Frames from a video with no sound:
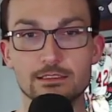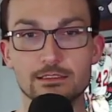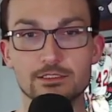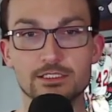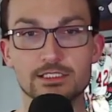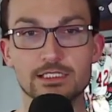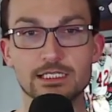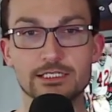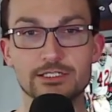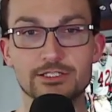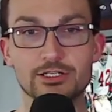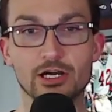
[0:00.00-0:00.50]

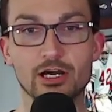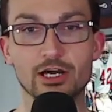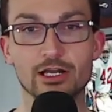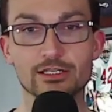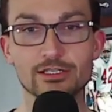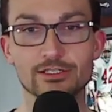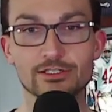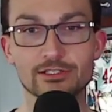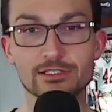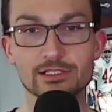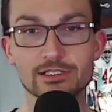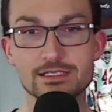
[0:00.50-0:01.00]
just a
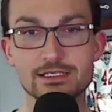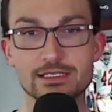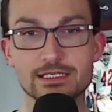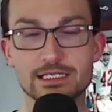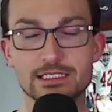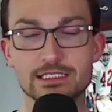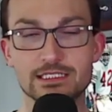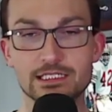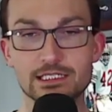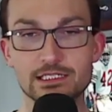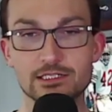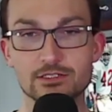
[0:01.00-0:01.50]
toddler at
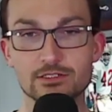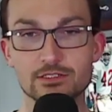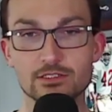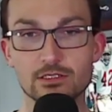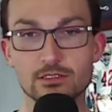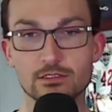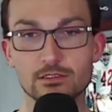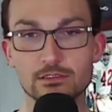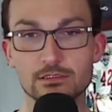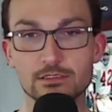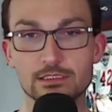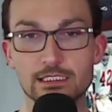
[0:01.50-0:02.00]
60 years
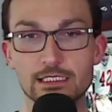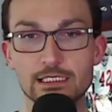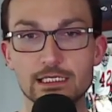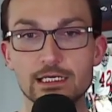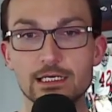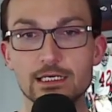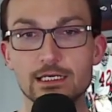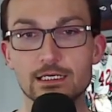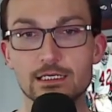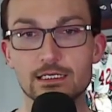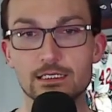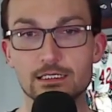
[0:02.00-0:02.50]
old in
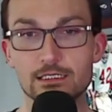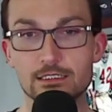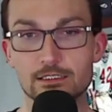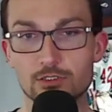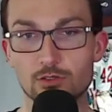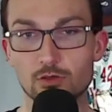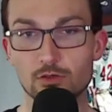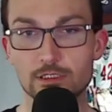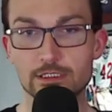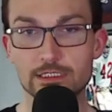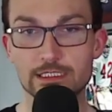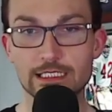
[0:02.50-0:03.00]

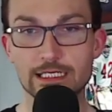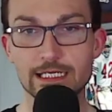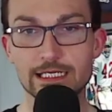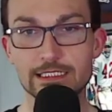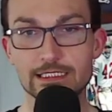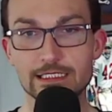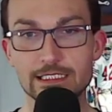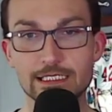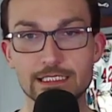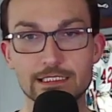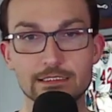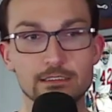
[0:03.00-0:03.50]

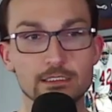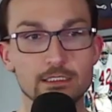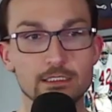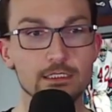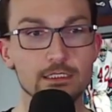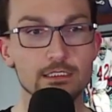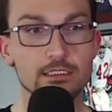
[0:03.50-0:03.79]
2018.